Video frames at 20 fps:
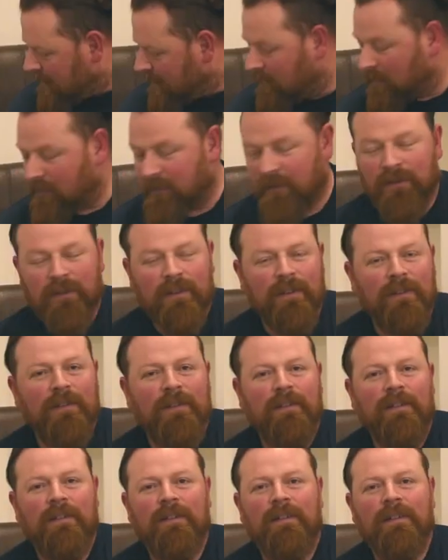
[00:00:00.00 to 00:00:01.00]
best
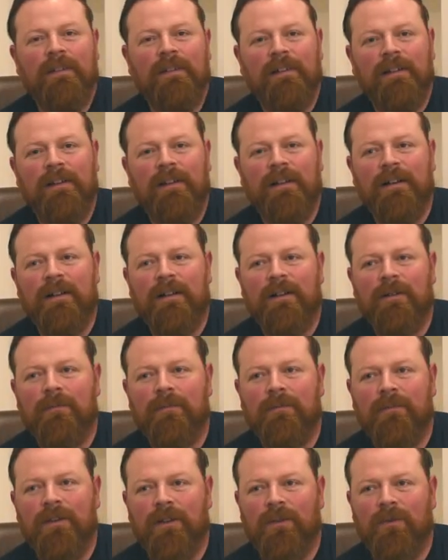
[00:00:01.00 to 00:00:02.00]
whiskeys.
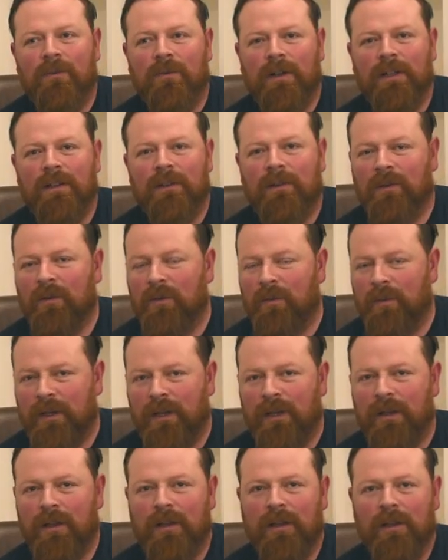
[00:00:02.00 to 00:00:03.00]
It's won so
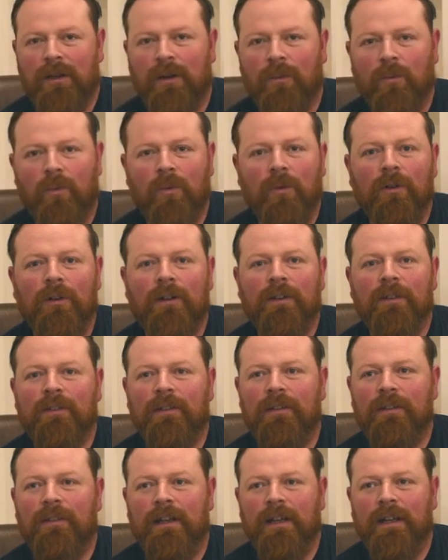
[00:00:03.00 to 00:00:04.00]
many
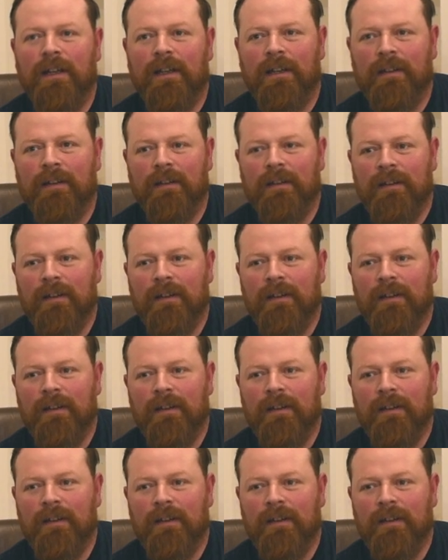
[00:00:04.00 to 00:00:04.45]
awards that